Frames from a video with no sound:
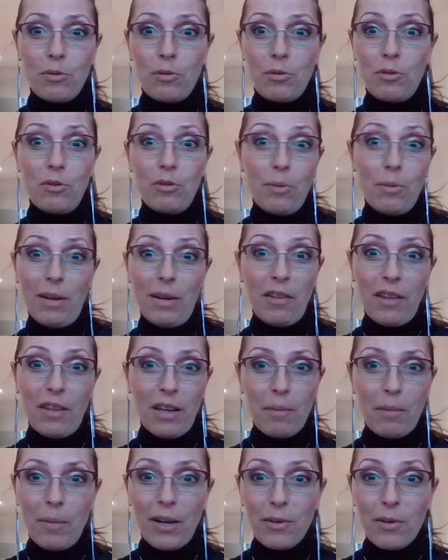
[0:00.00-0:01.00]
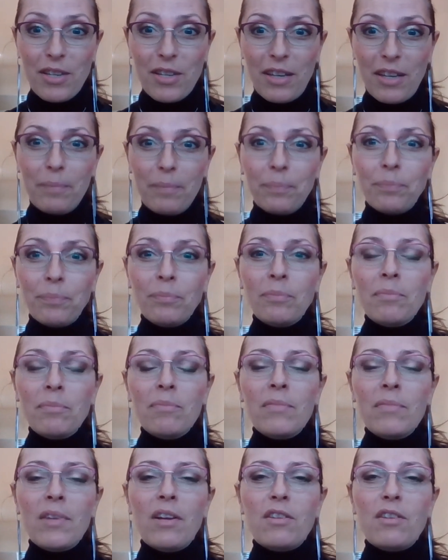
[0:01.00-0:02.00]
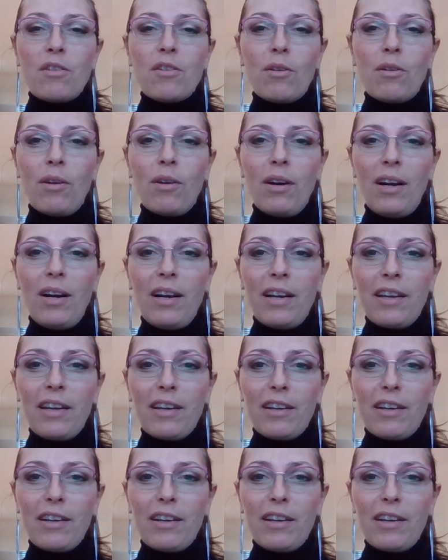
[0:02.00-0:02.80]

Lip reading: do anything about it. So I